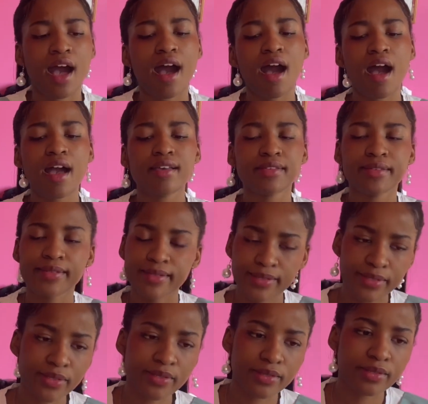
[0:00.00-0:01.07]
I
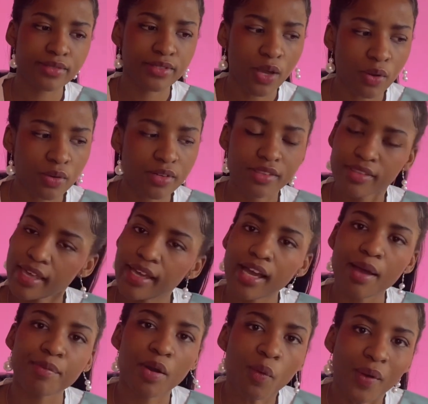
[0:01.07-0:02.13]
still don't think
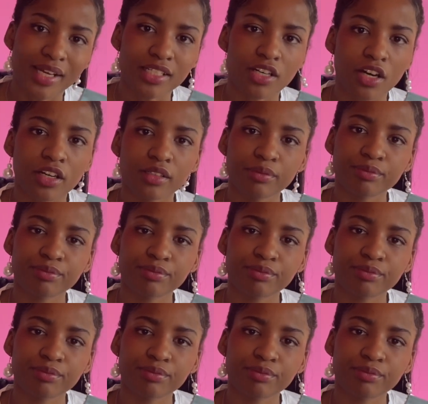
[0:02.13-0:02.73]
I'm a winter.